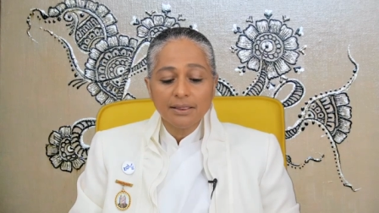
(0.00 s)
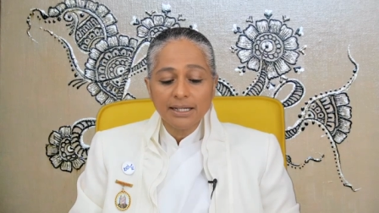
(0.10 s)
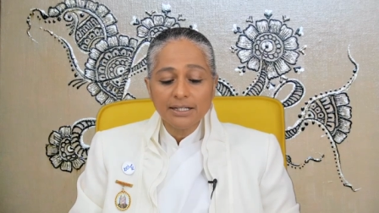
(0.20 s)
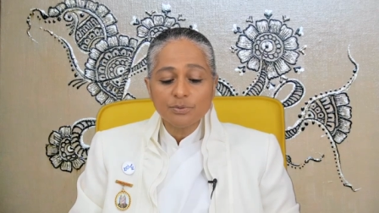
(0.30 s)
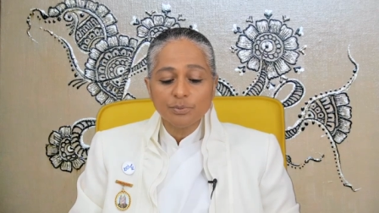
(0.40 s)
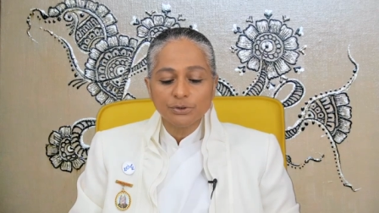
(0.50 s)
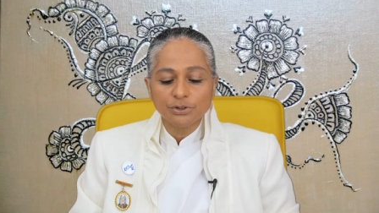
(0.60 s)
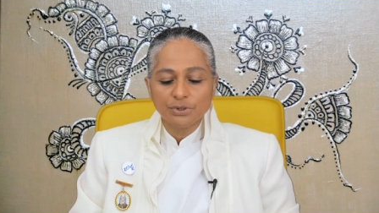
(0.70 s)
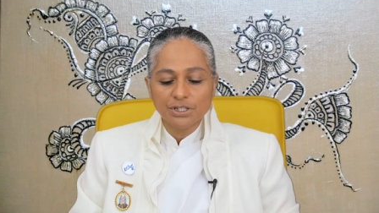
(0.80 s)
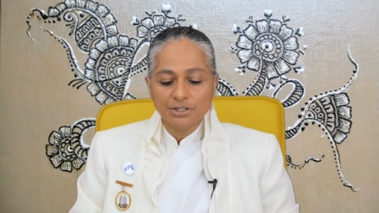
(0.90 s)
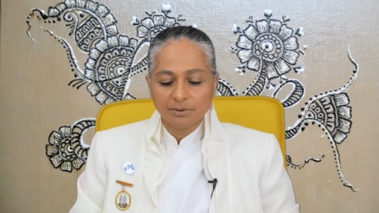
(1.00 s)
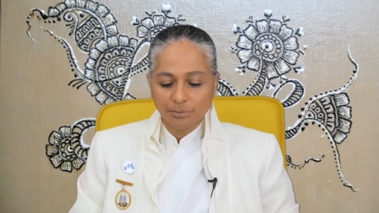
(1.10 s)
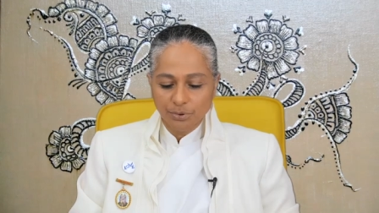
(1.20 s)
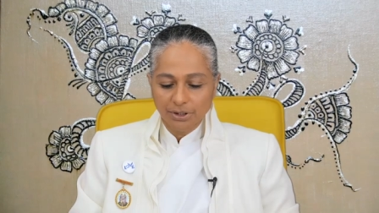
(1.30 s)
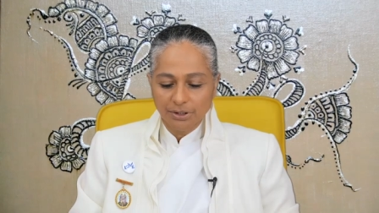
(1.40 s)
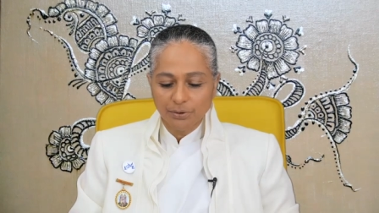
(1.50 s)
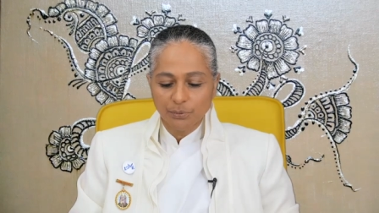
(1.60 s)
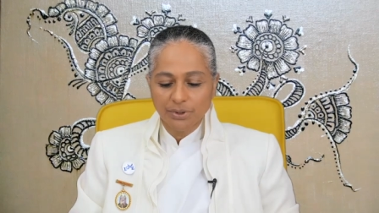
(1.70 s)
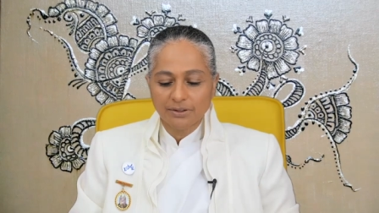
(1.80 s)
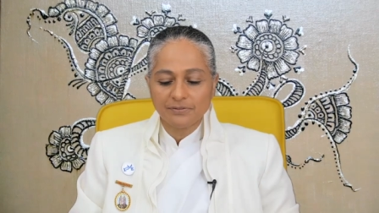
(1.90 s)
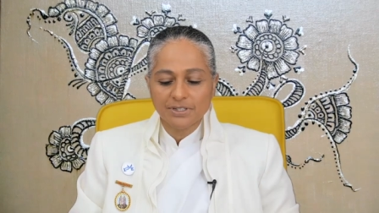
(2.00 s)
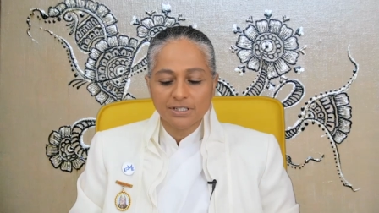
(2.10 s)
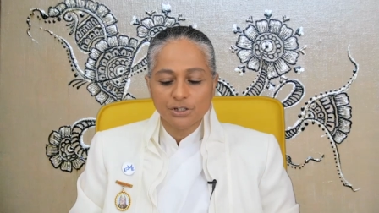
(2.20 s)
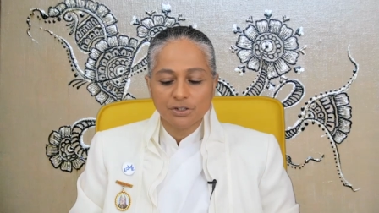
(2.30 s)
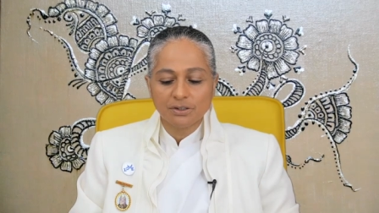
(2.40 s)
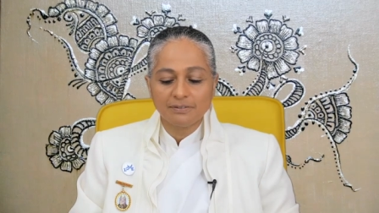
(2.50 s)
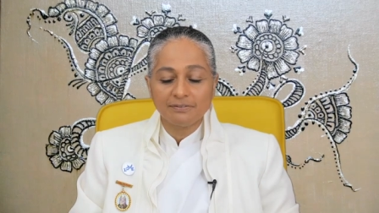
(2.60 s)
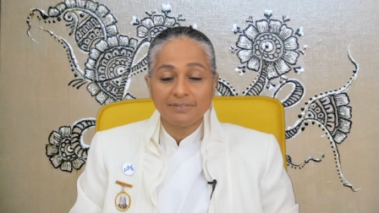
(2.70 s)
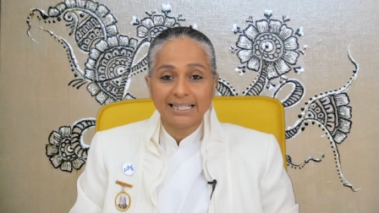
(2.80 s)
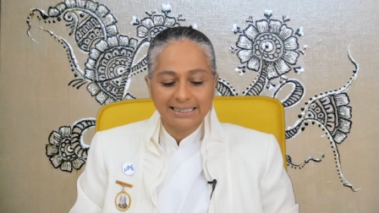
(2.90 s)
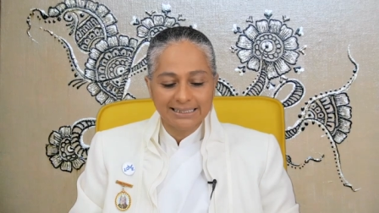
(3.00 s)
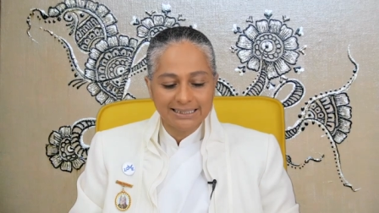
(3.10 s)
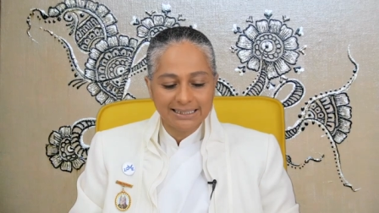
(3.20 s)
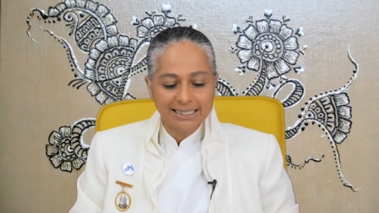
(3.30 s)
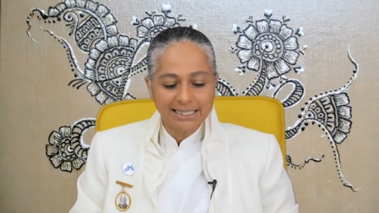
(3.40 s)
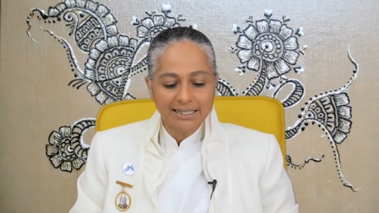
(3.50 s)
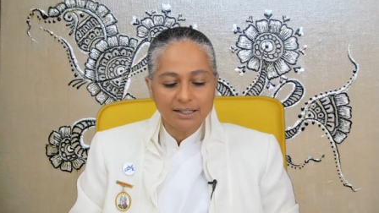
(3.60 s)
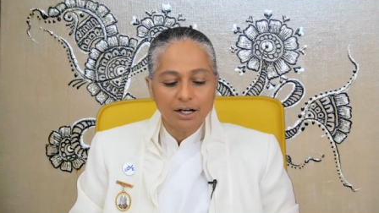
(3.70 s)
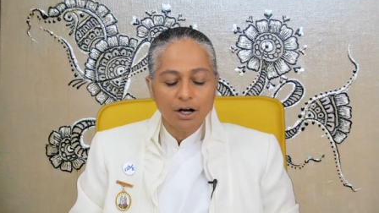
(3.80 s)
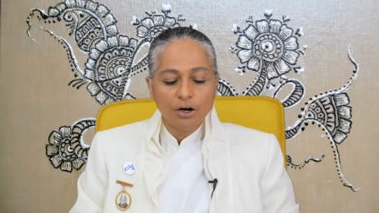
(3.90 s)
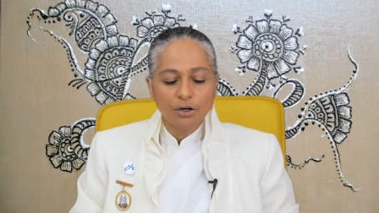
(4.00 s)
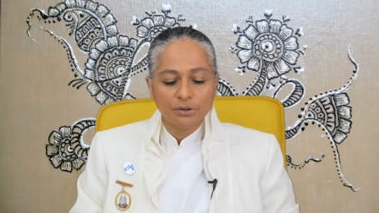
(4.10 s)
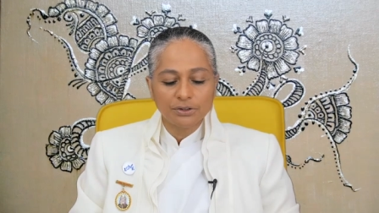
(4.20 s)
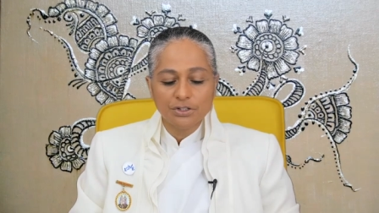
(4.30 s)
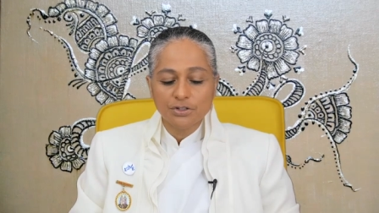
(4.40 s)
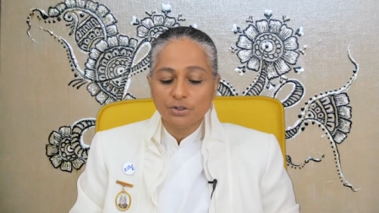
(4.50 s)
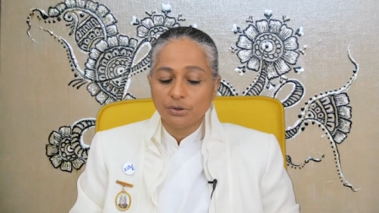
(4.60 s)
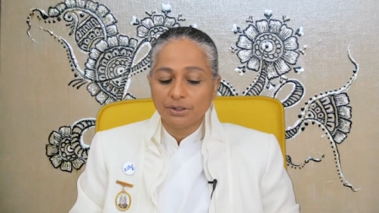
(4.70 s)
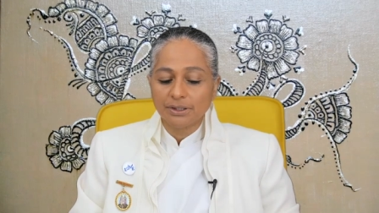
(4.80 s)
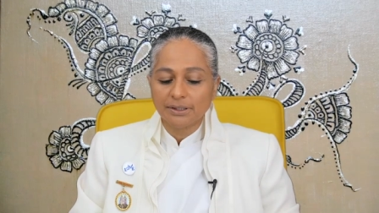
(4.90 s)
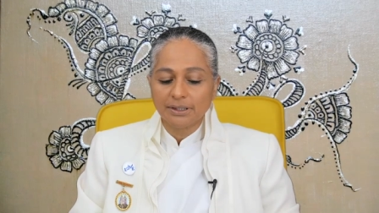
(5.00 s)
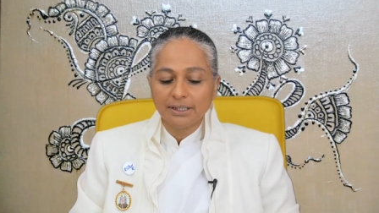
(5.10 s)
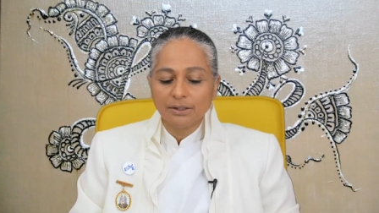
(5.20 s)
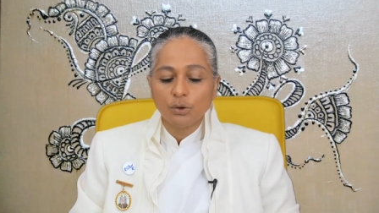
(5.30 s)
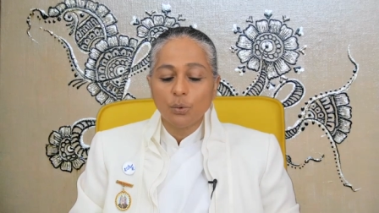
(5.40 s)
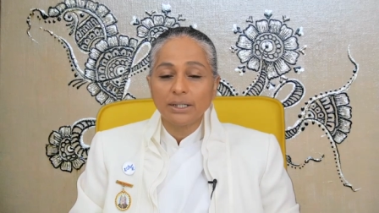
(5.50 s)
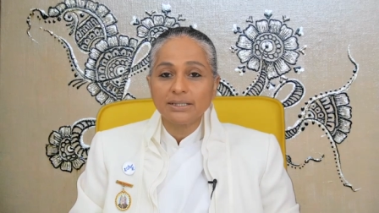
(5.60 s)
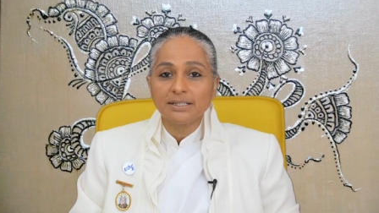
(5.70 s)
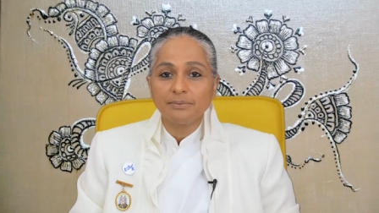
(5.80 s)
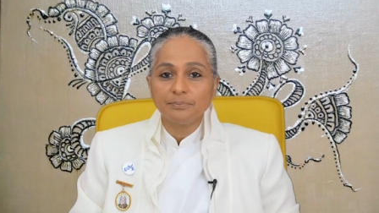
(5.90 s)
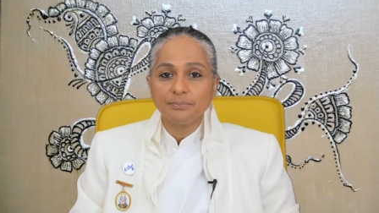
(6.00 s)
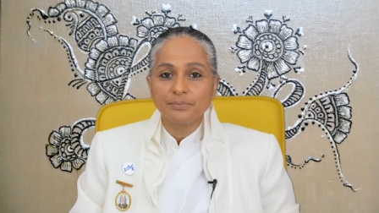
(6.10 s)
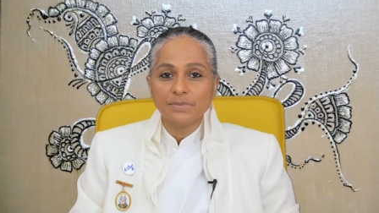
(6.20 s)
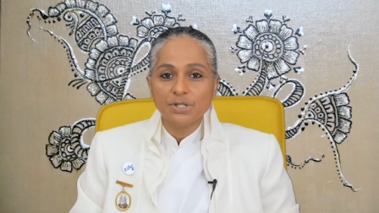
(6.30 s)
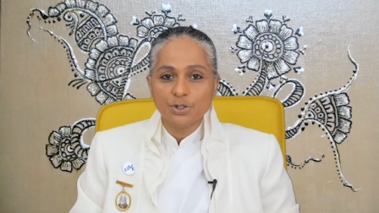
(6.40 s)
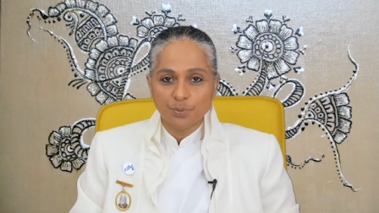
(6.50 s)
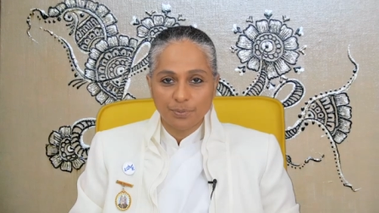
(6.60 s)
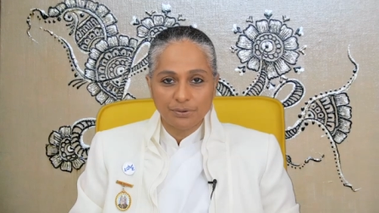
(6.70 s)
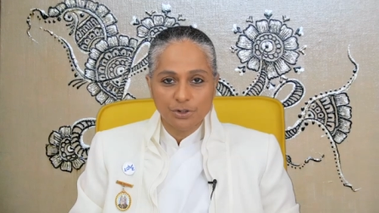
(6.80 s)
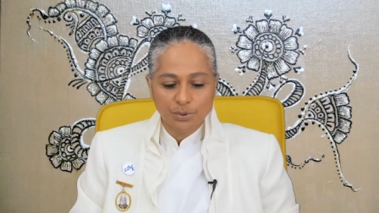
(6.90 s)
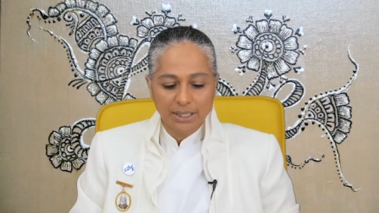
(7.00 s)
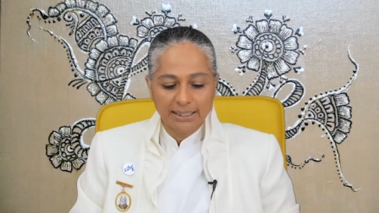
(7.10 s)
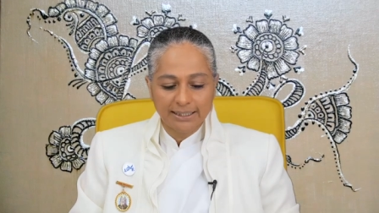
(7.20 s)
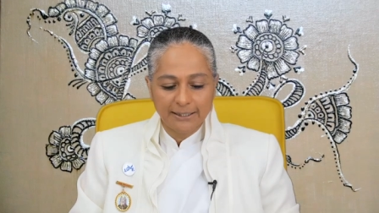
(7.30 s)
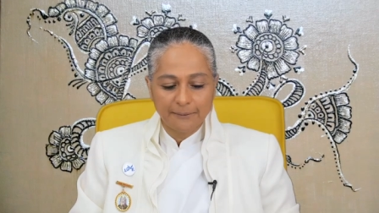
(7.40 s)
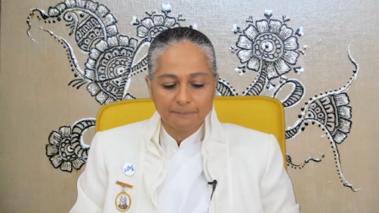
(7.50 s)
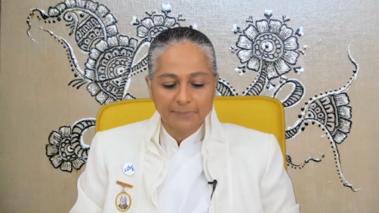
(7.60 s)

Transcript: his most recent book with the physician Valentina Onisor, Quantum Spirituality.